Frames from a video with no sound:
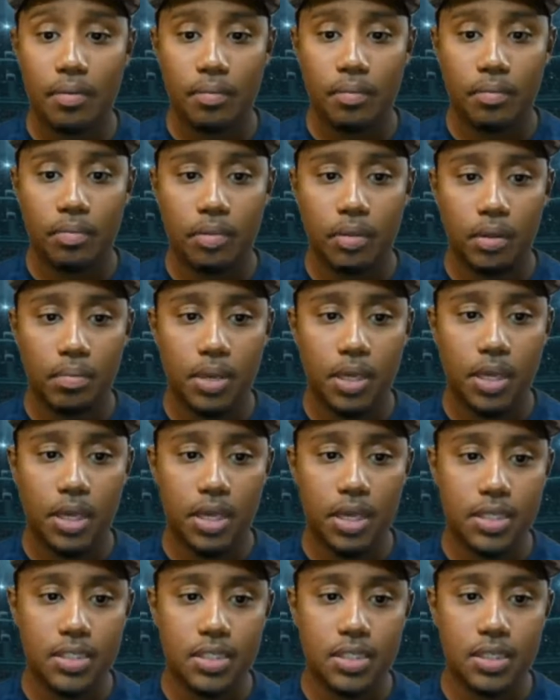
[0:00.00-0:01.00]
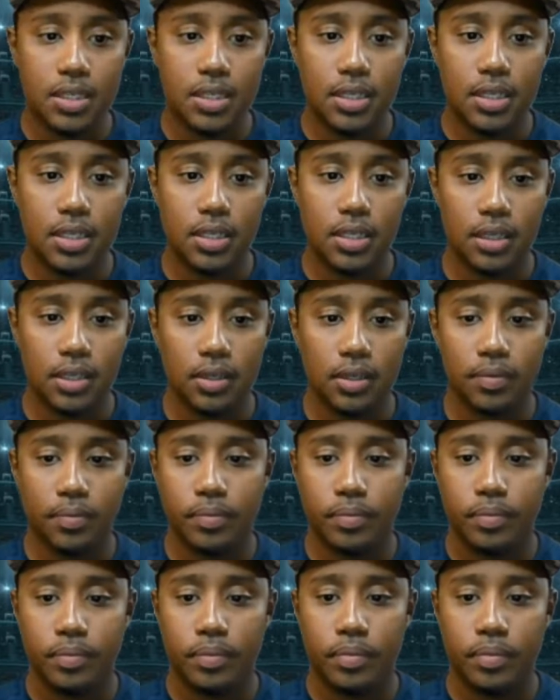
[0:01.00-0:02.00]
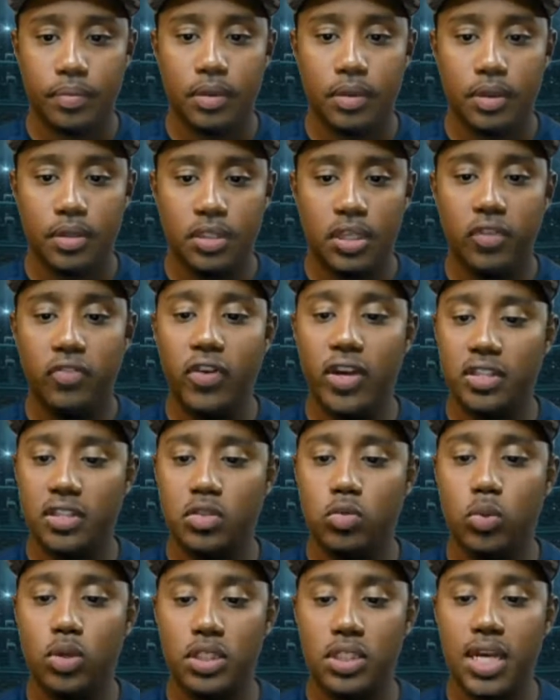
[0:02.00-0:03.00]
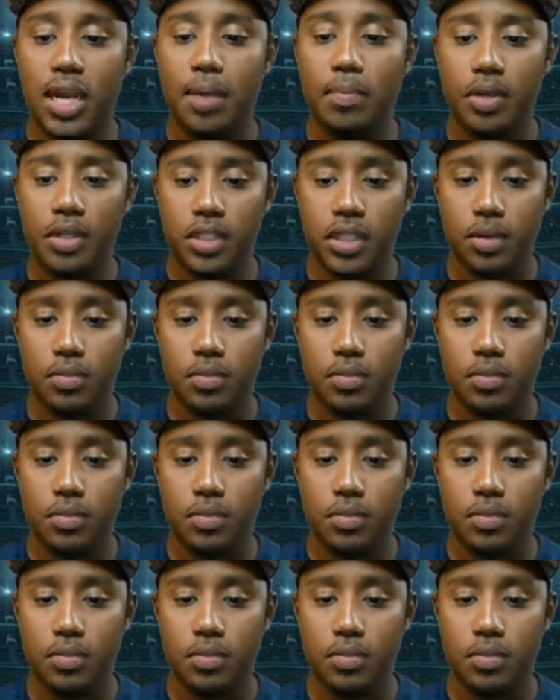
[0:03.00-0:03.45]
because look, defenses win championships.